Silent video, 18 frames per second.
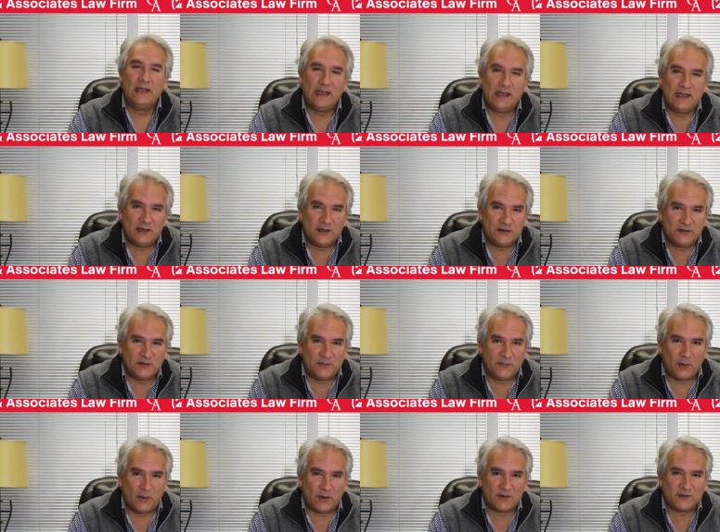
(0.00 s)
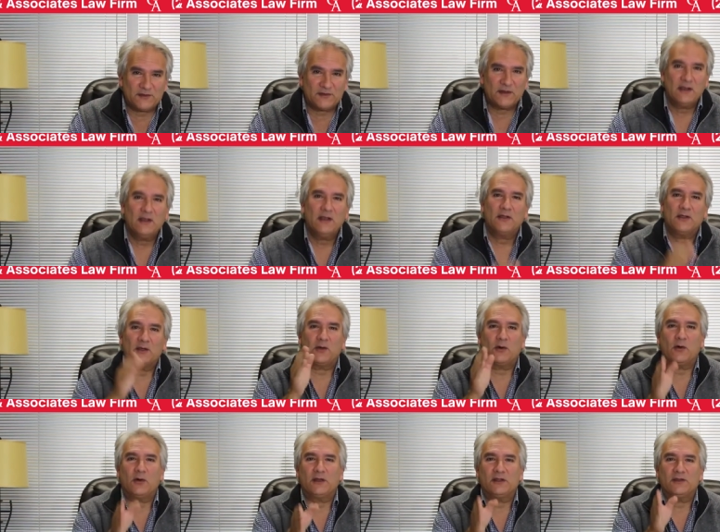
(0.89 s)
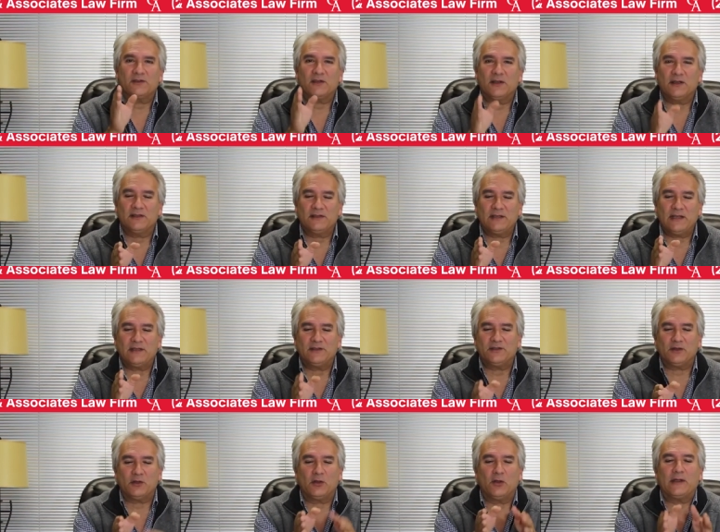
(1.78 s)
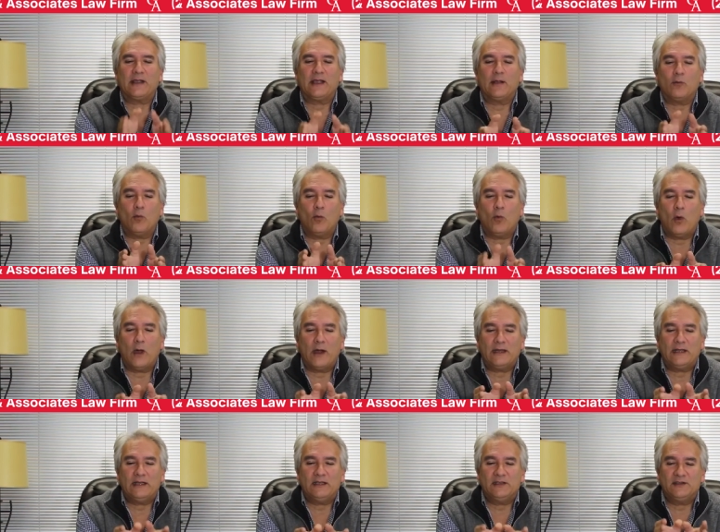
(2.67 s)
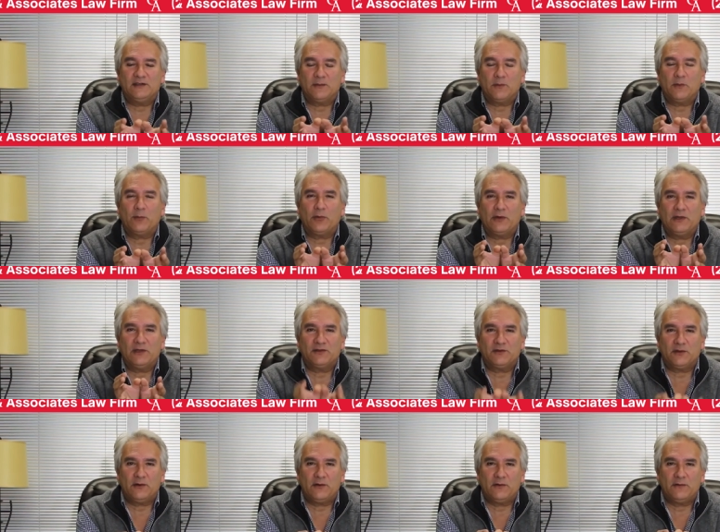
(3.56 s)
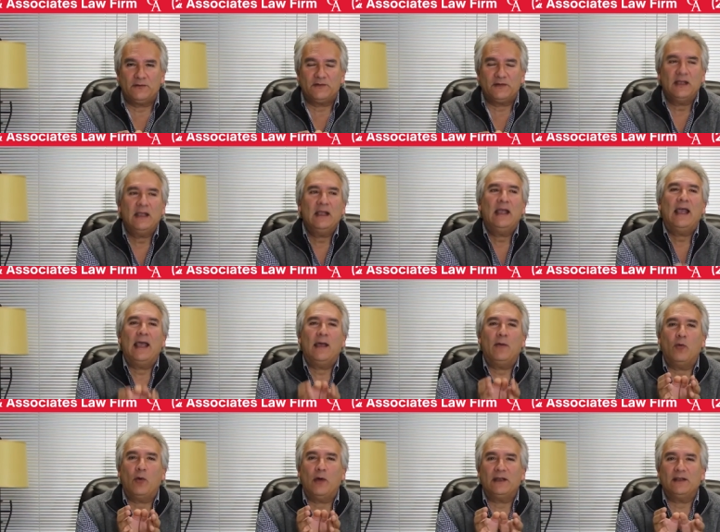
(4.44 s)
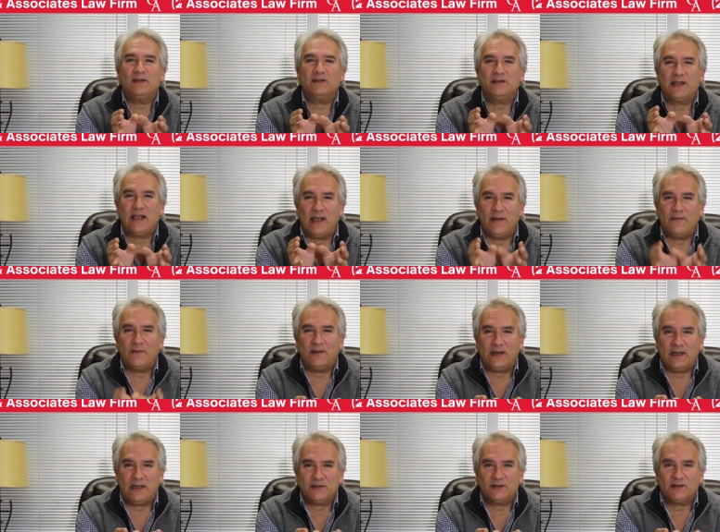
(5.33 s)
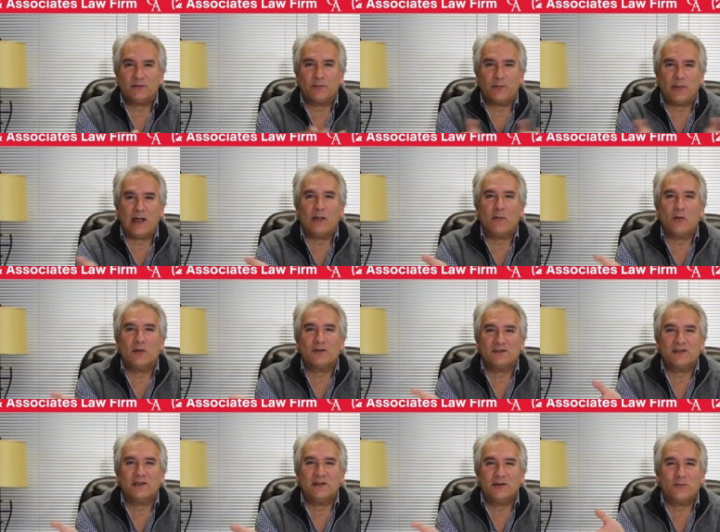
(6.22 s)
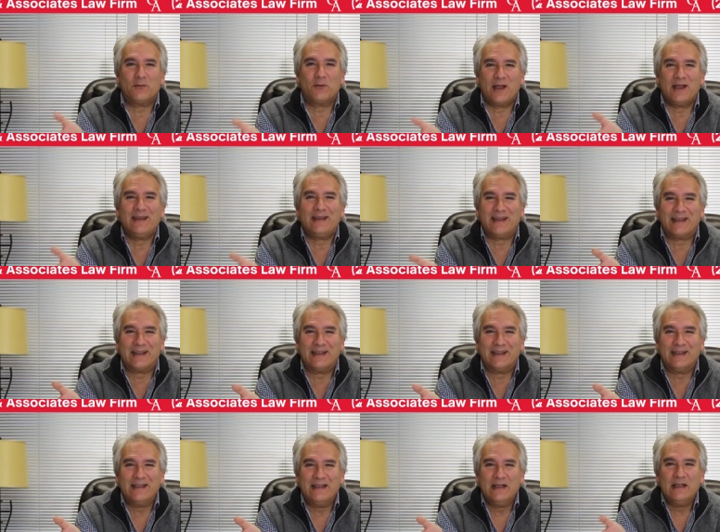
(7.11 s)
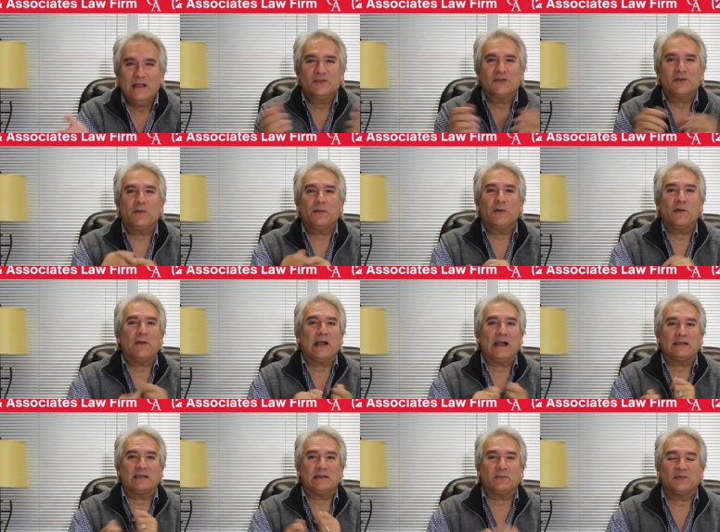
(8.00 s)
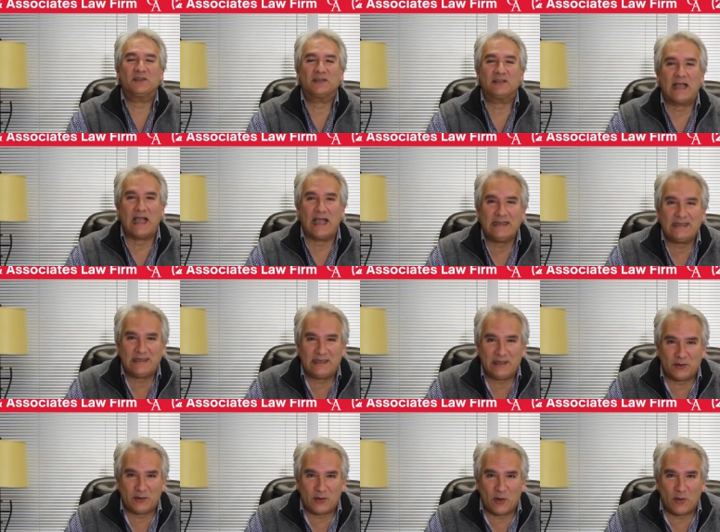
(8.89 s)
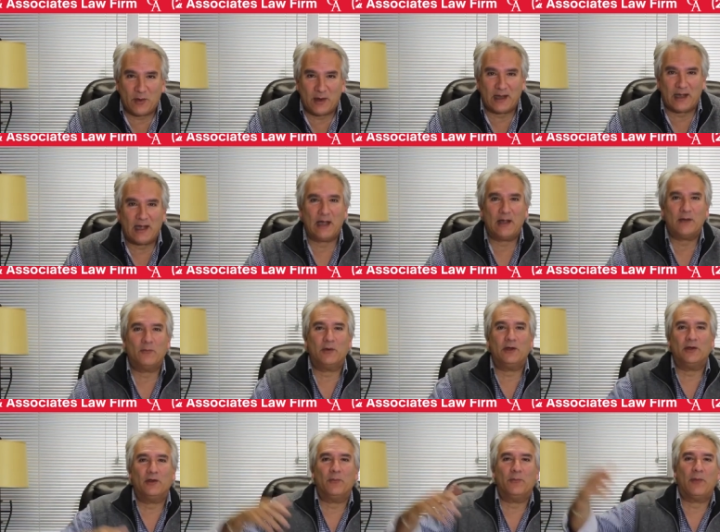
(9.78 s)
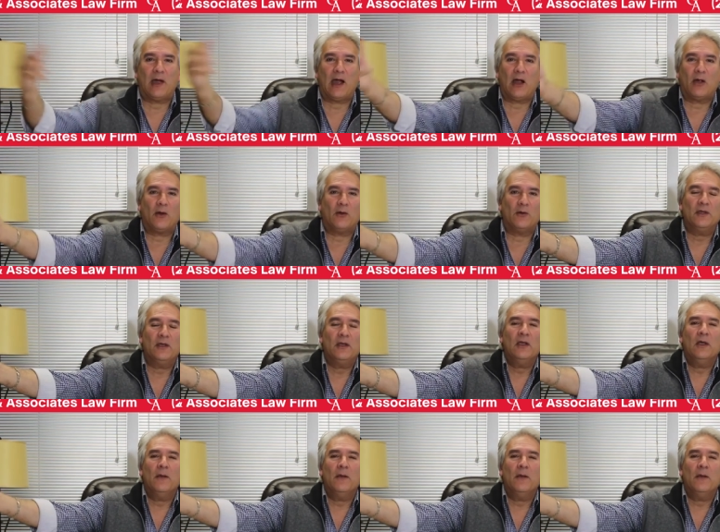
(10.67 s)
in a divorce, the court is going to tend to look at what is preserved and what is evidenced by what's in writing. So if you got some side deal going on where you borrowed